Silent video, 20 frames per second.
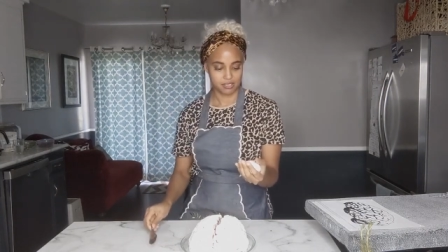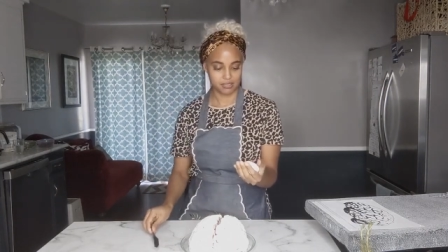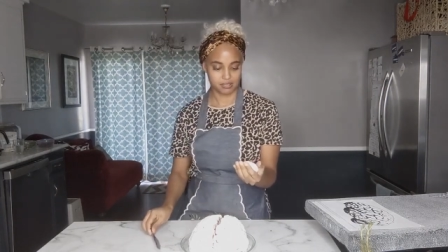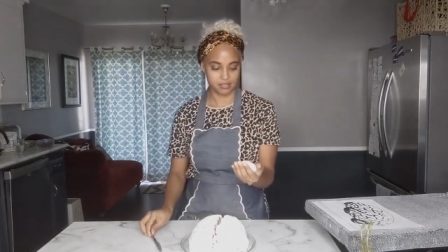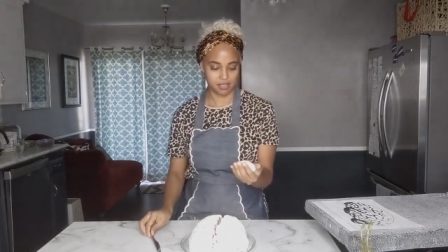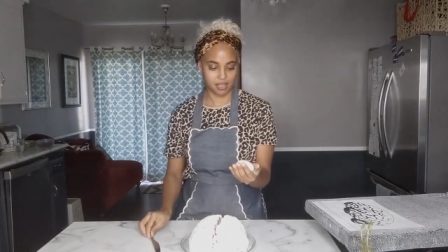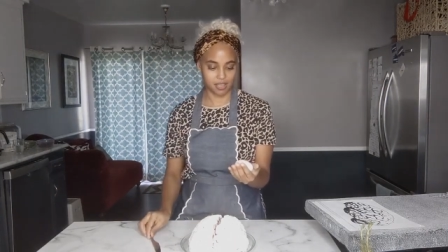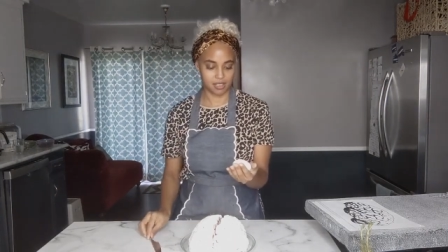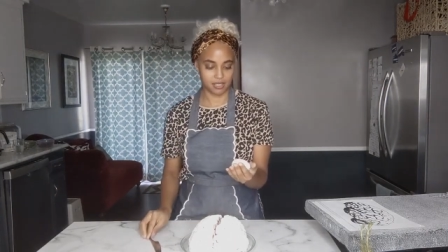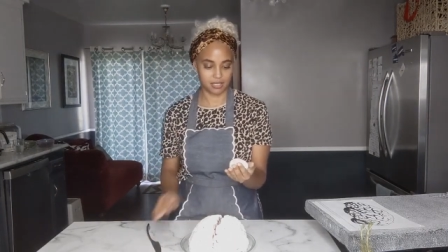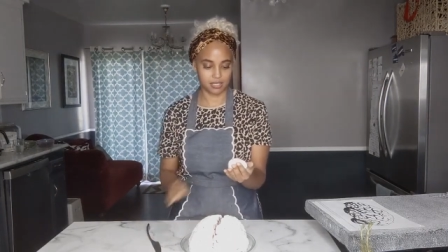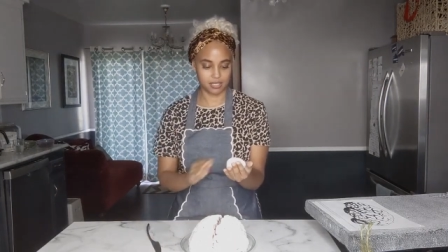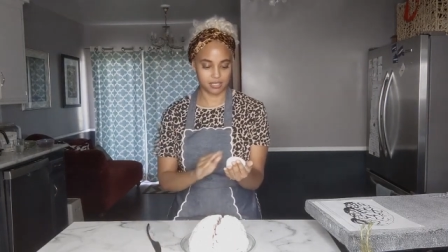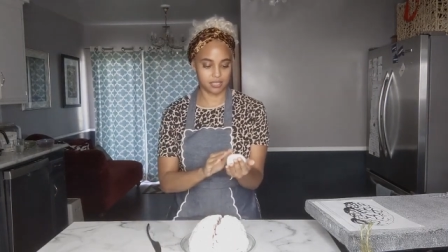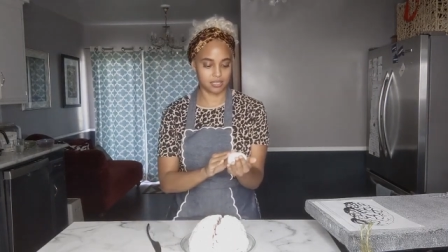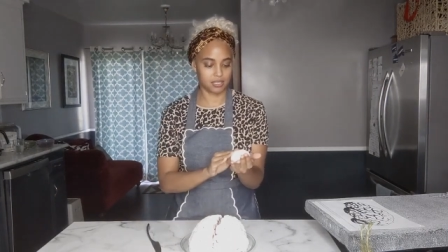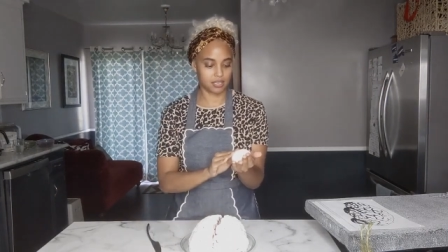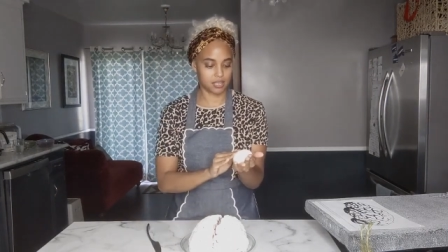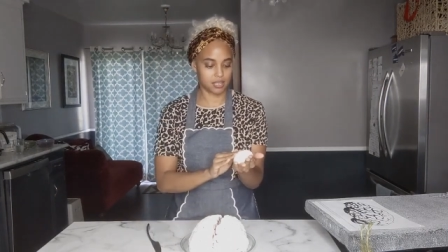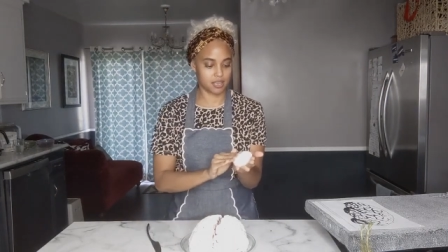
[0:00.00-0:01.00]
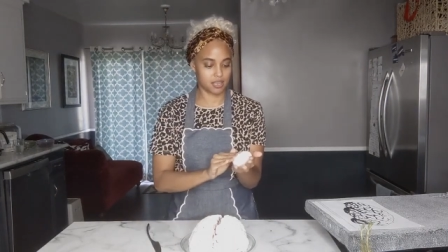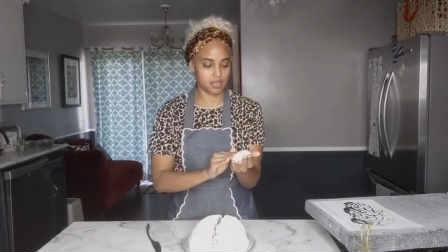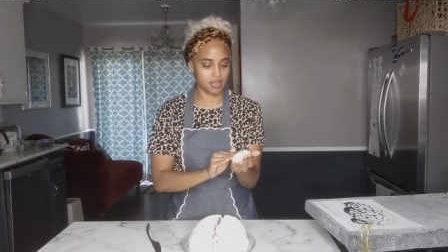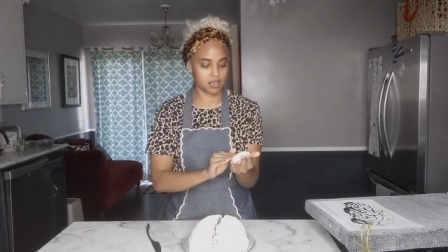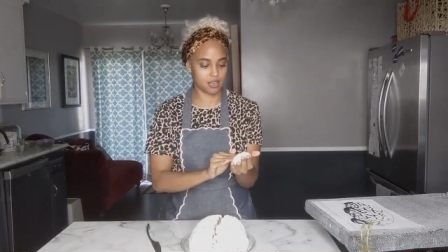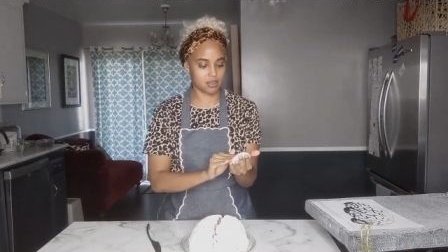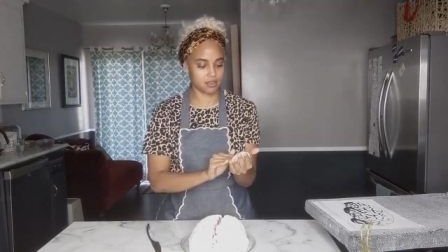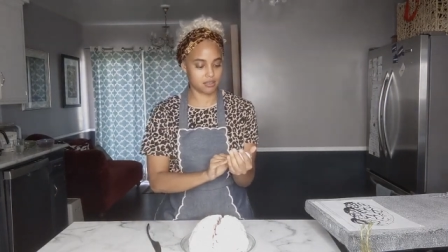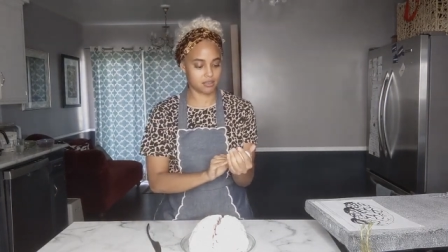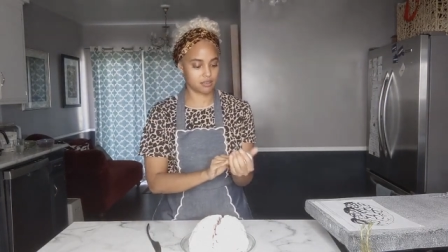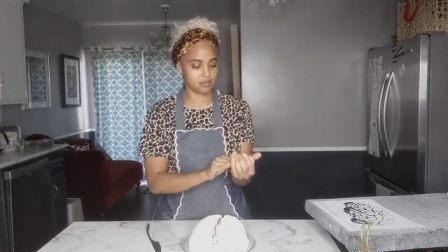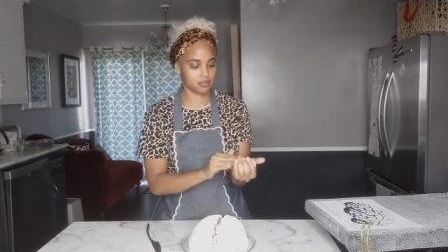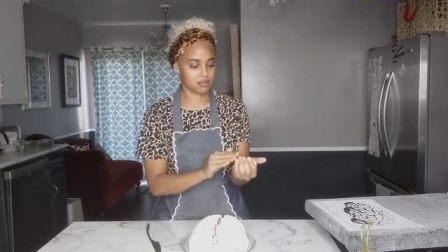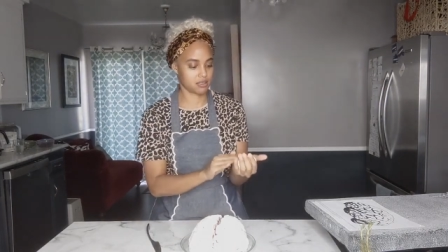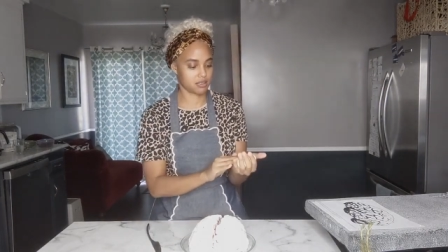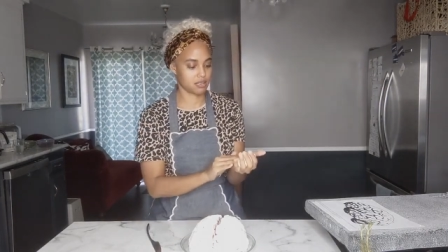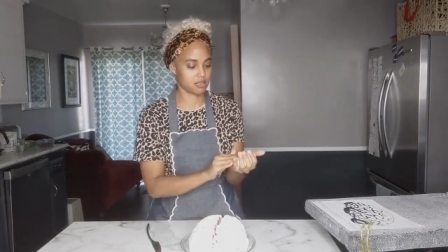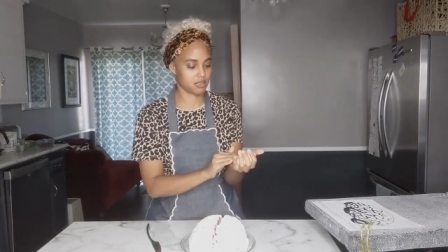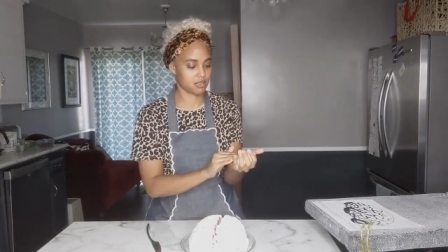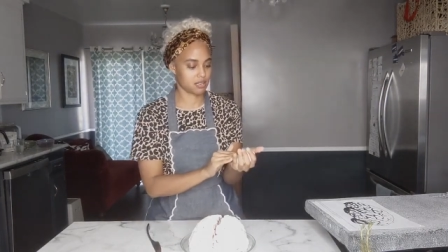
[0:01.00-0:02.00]
Let's see here.
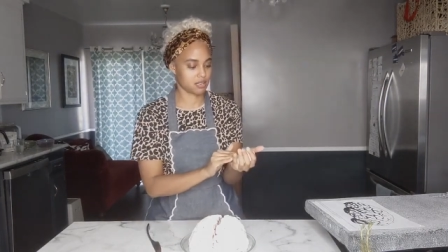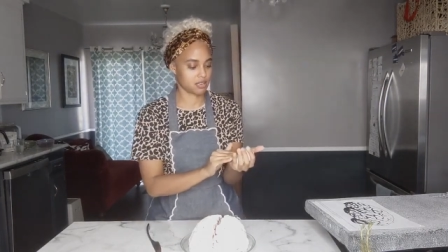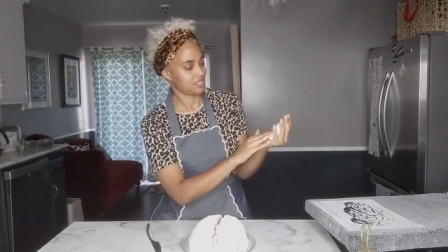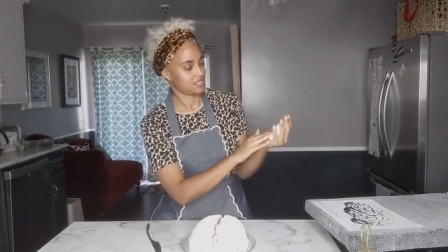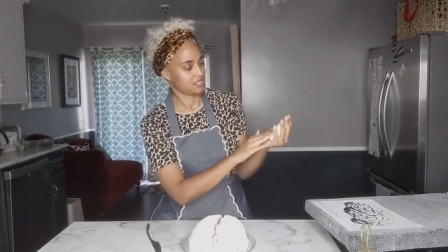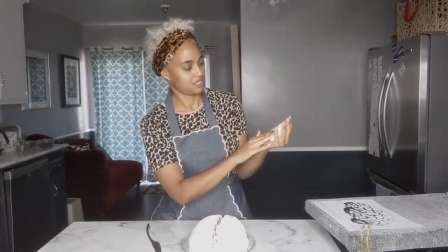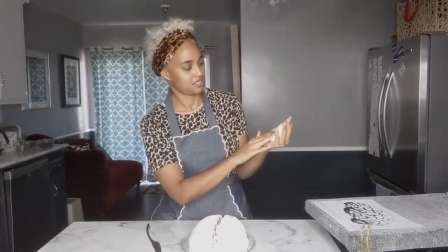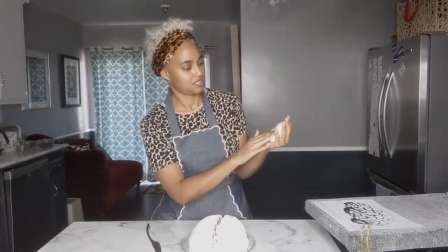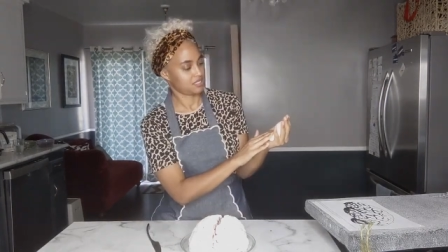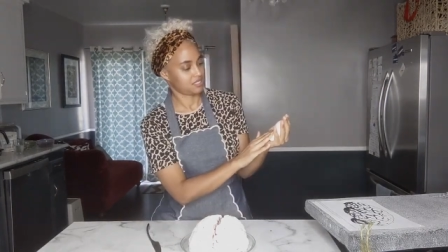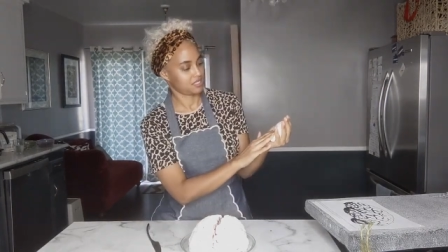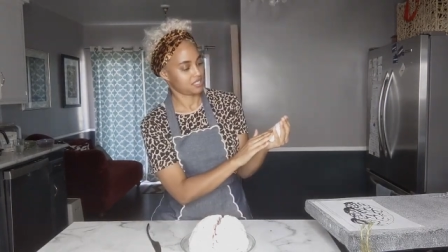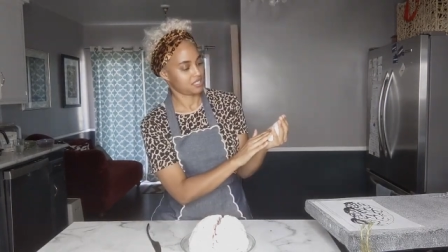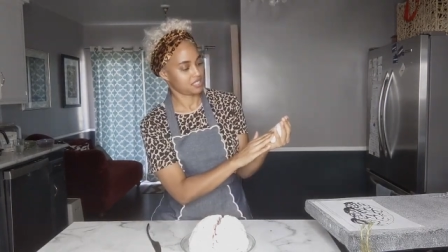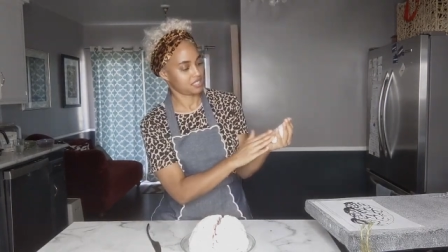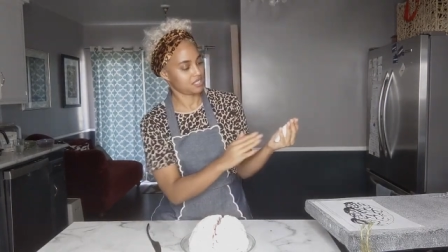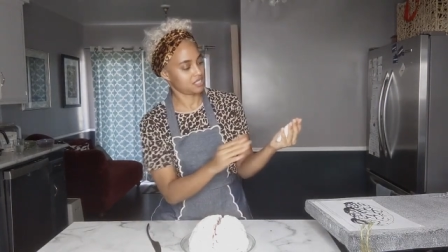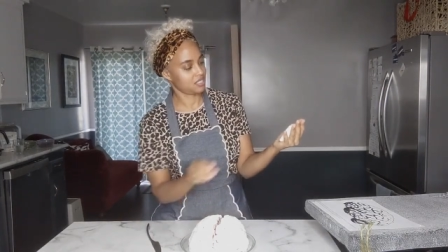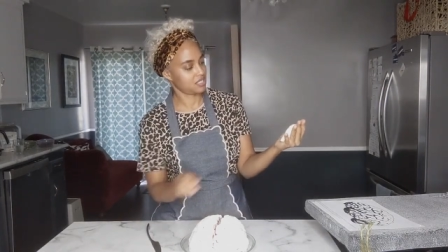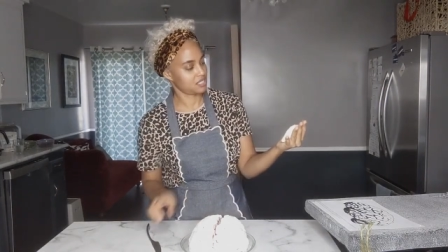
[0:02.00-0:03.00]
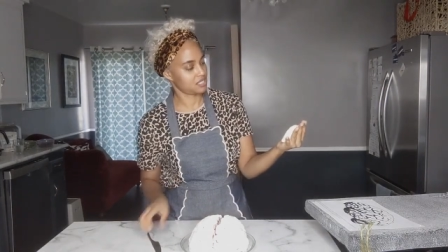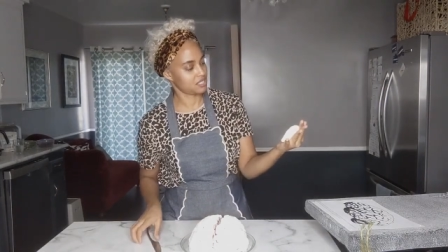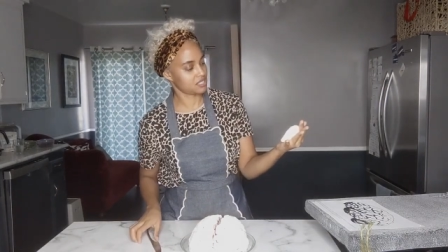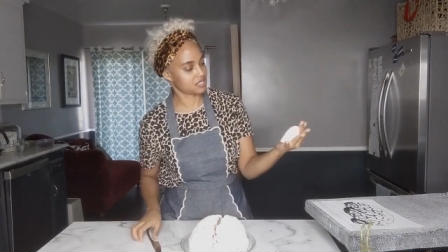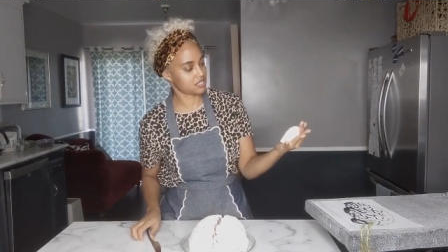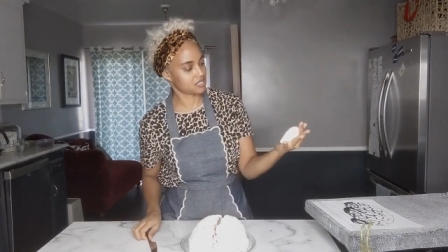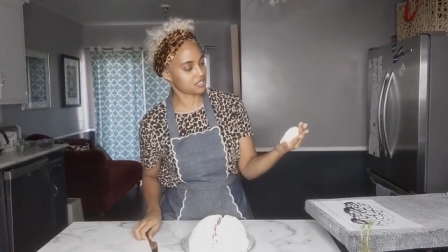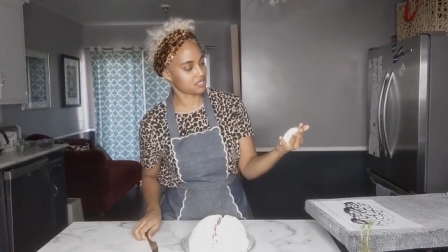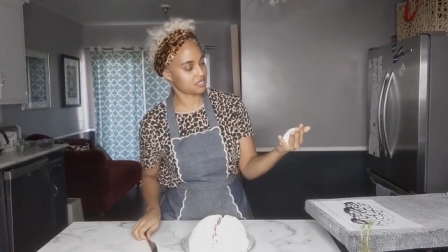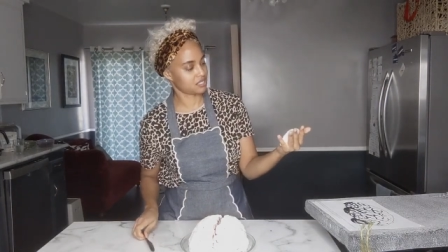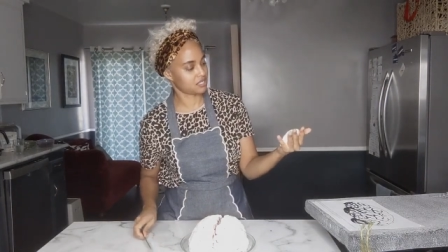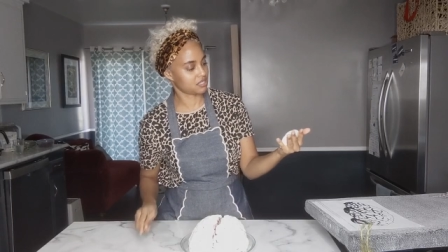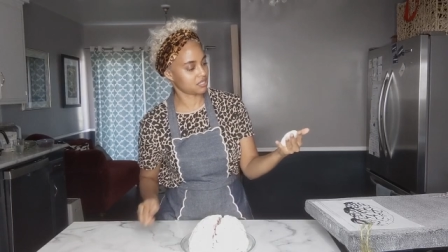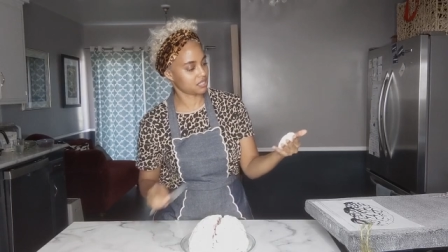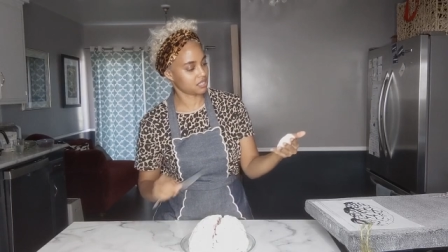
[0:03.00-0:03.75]
Like this.